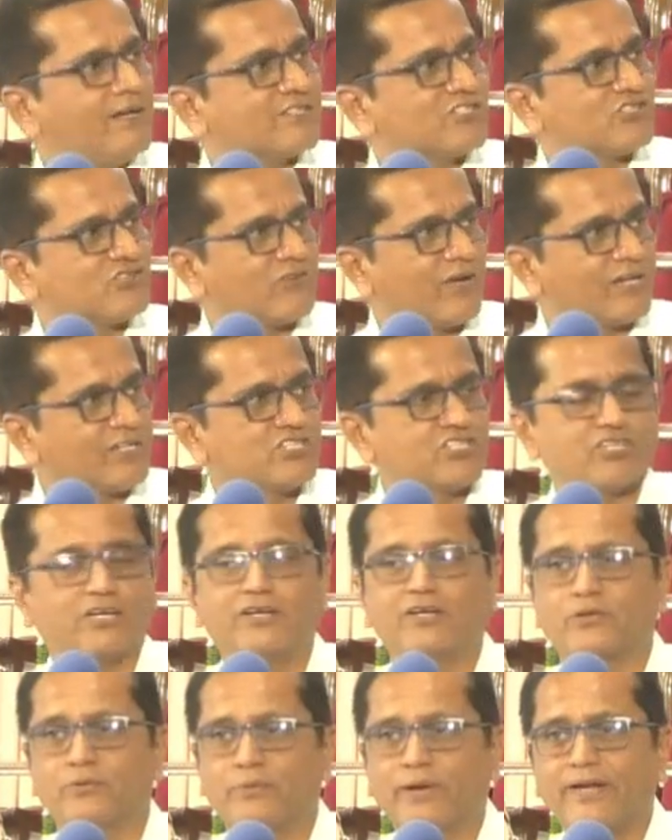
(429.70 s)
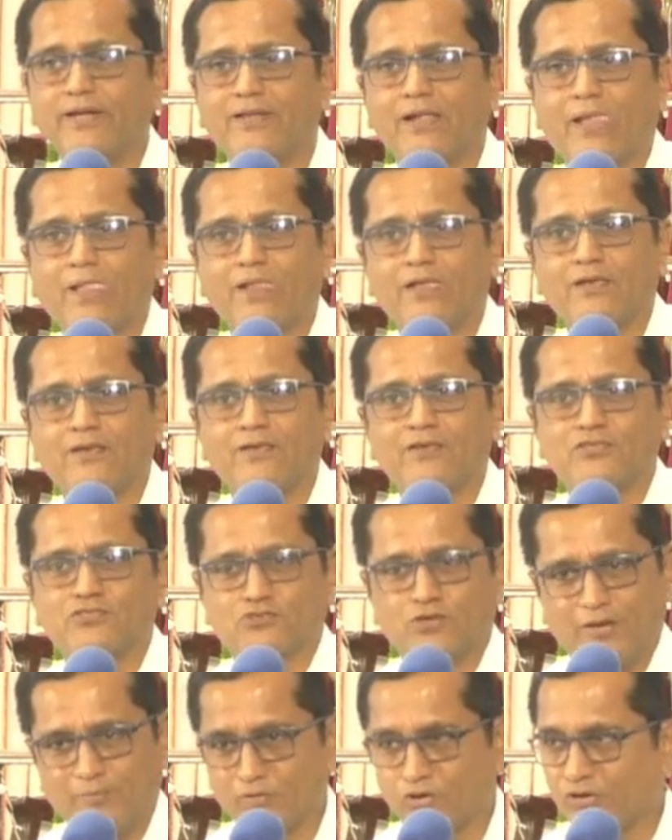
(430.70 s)
a structure to it.
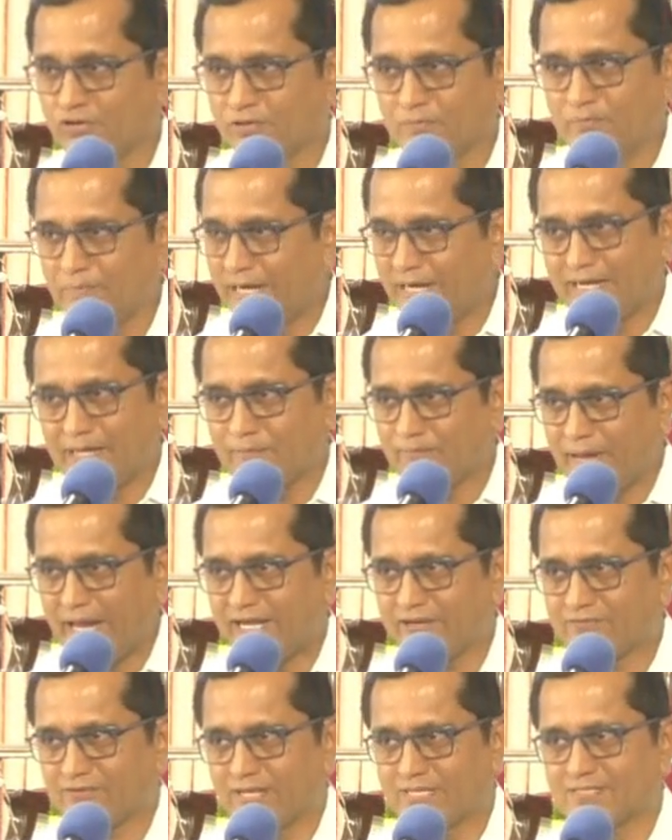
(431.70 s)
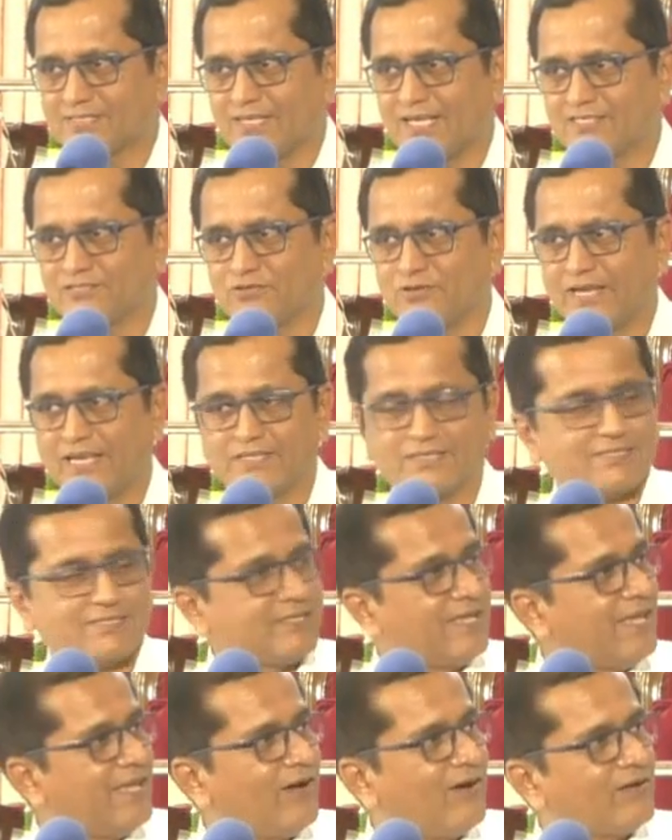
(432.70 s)
So, I'm going to build a matrix, as you can
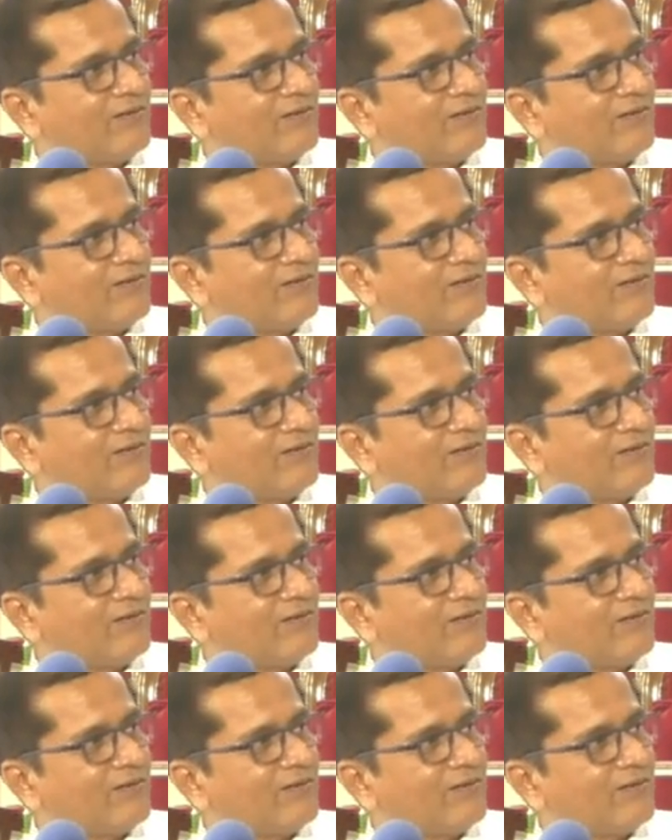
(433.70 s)
see.